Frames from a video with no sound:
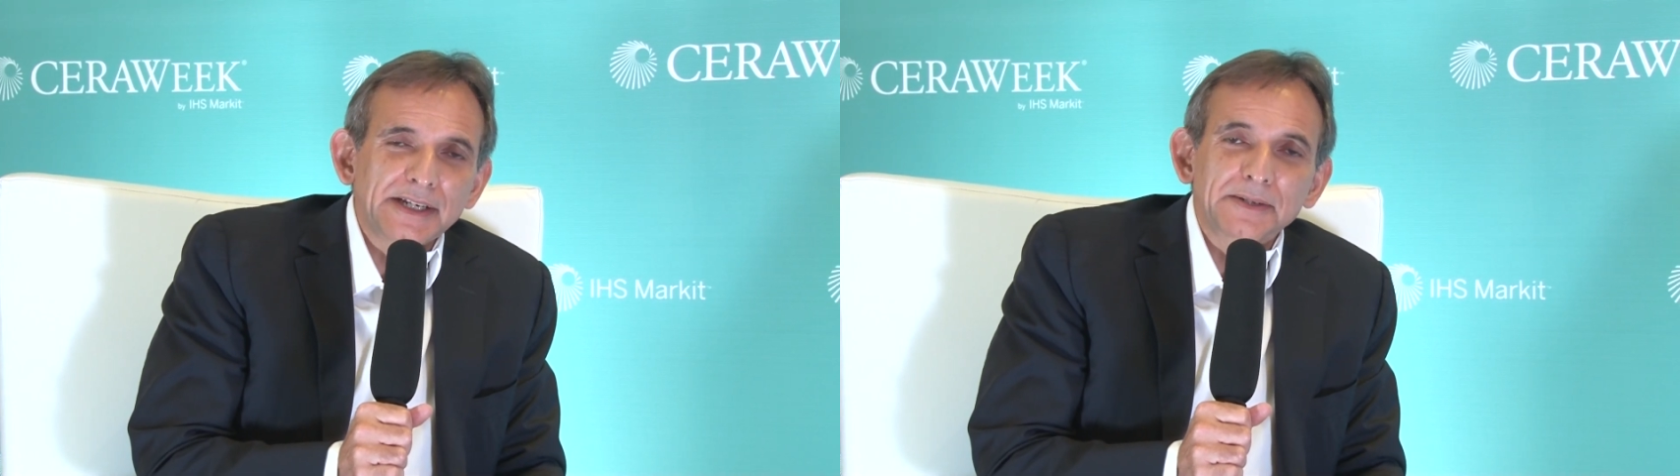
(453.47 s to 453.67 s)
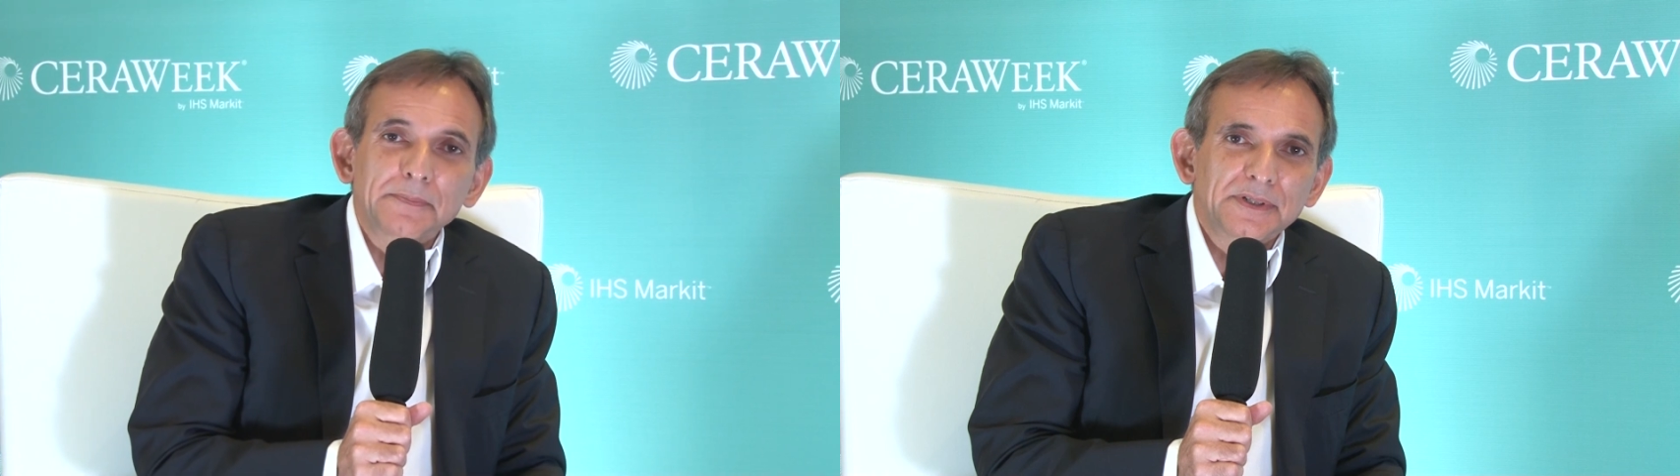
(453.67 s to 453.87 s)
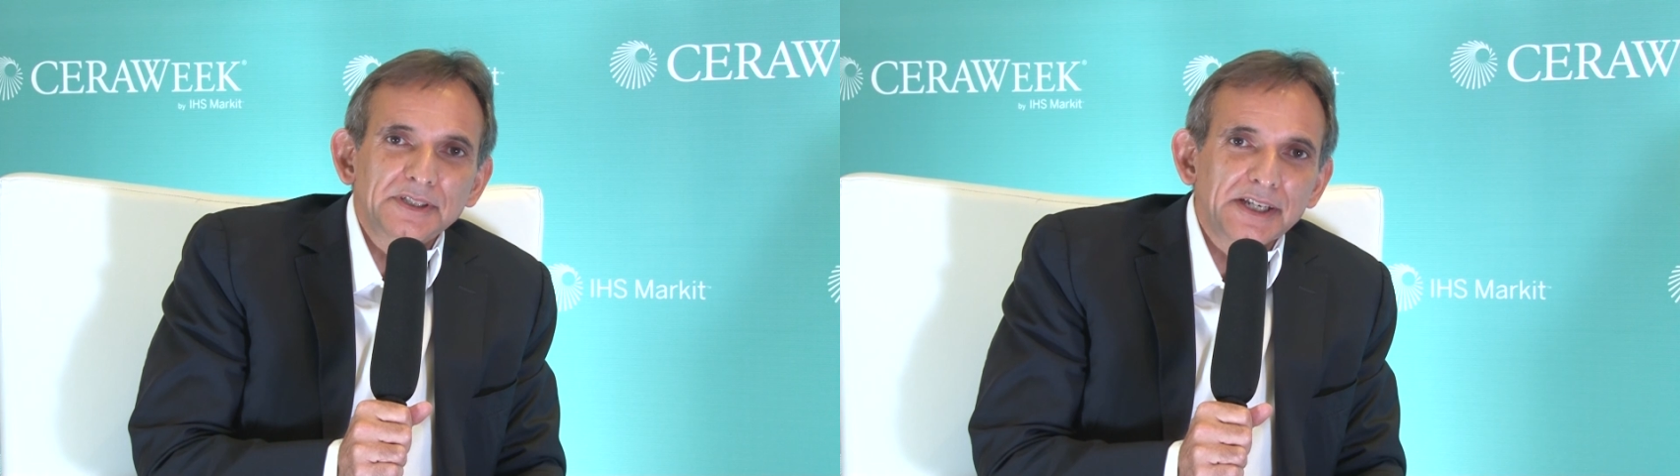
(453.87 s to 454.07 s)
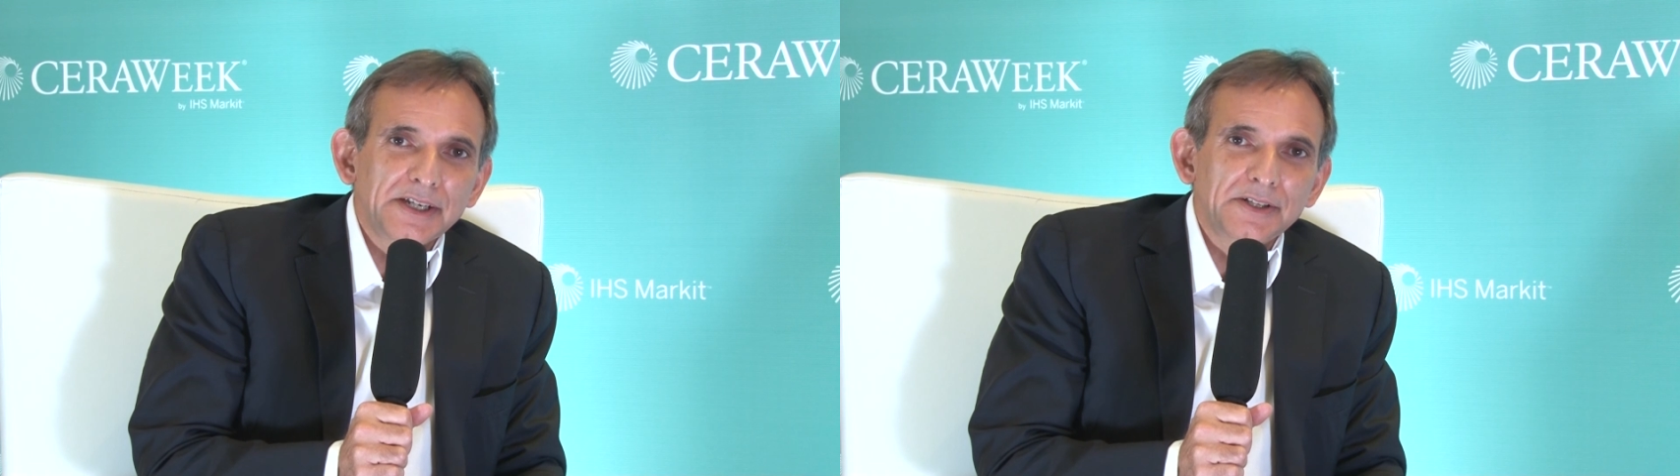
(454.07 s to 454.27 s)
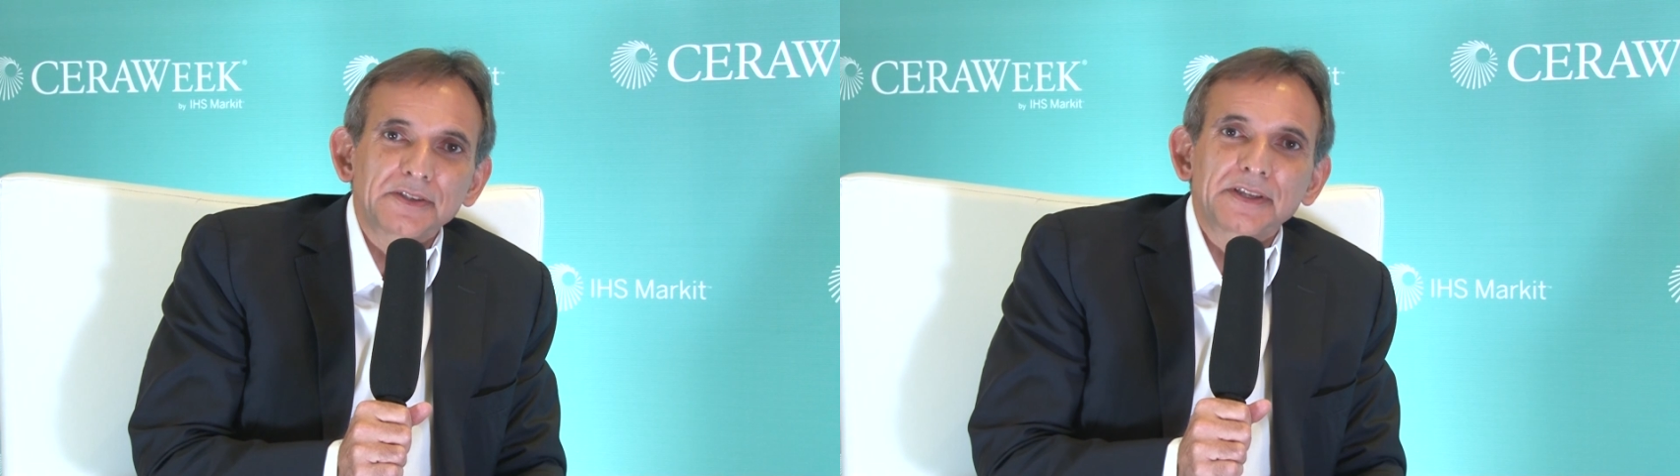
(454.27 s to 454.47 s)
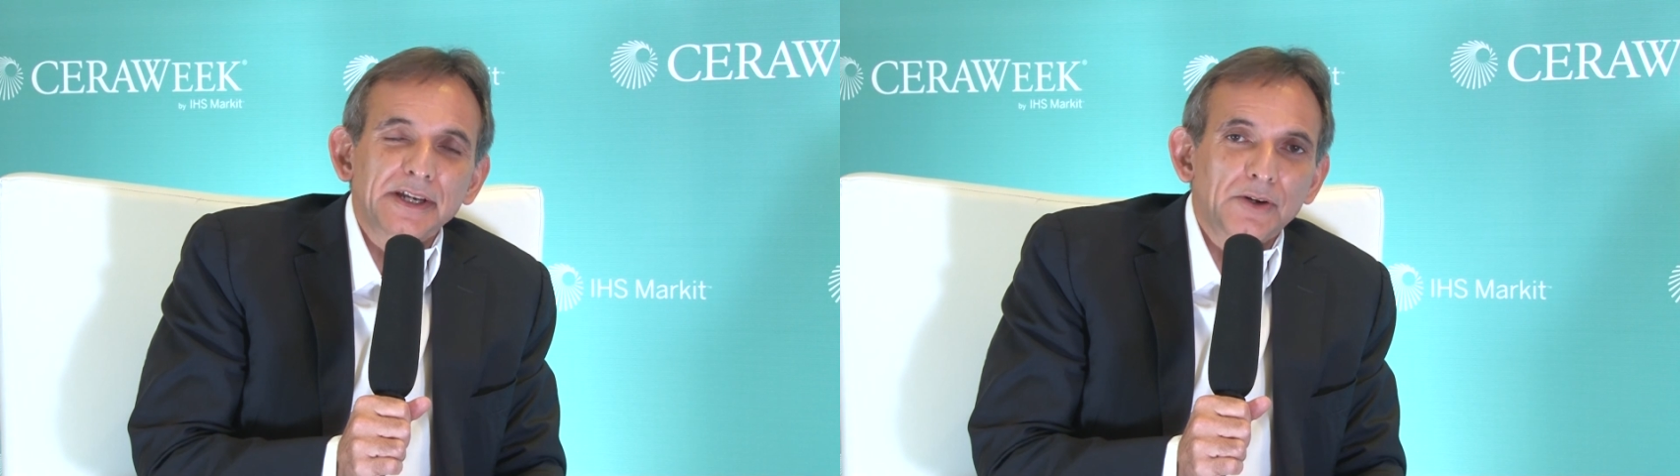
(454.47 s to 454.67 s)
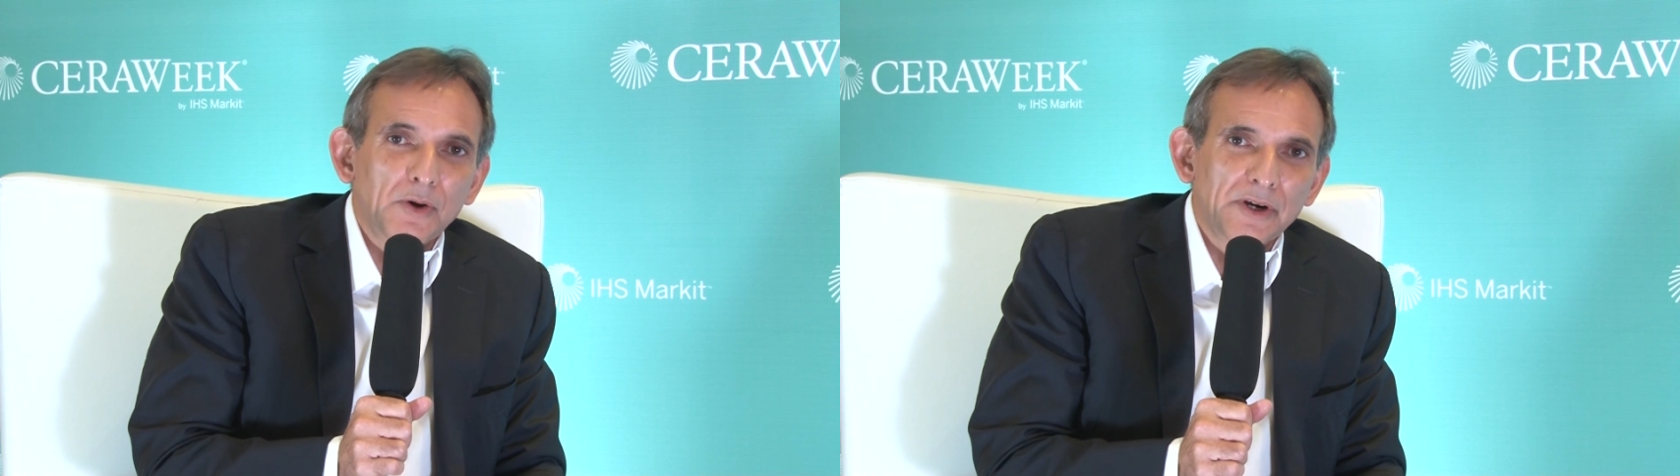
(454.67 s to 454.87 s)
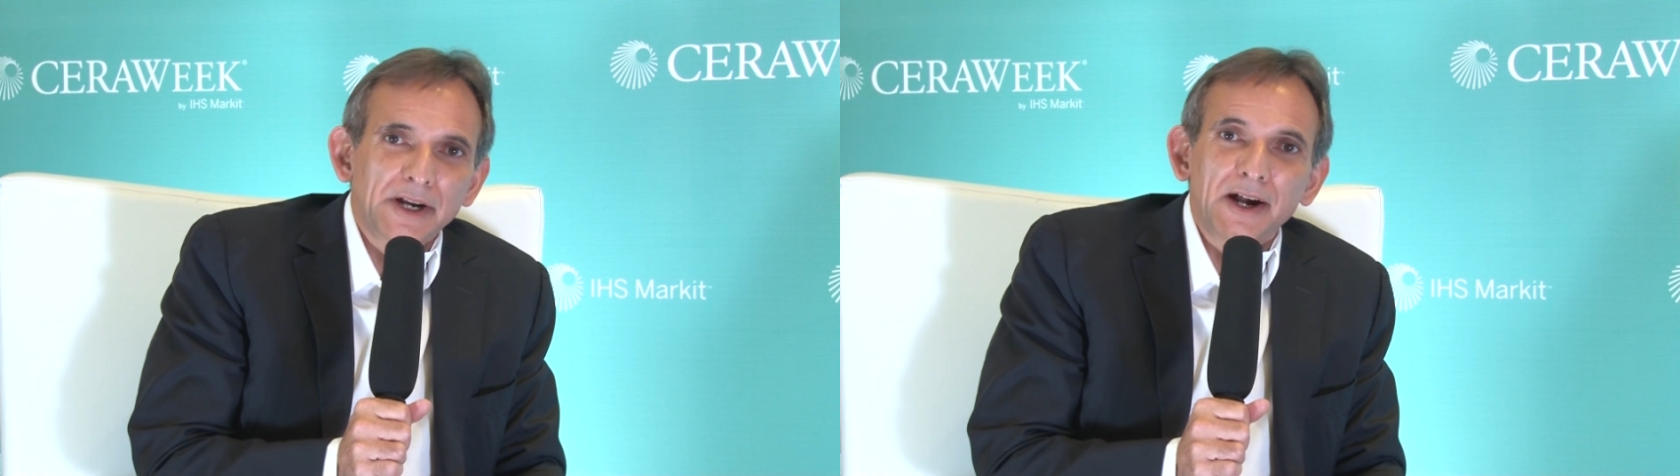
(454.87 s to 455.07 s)
in particular the
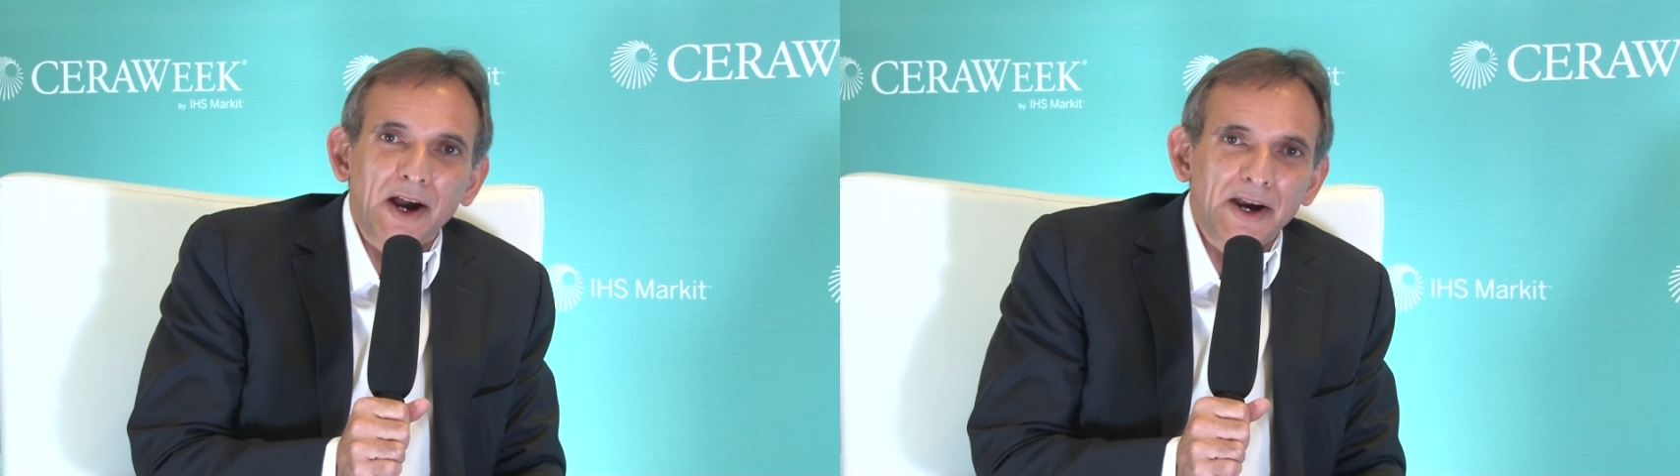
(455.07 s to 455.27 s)
Agora,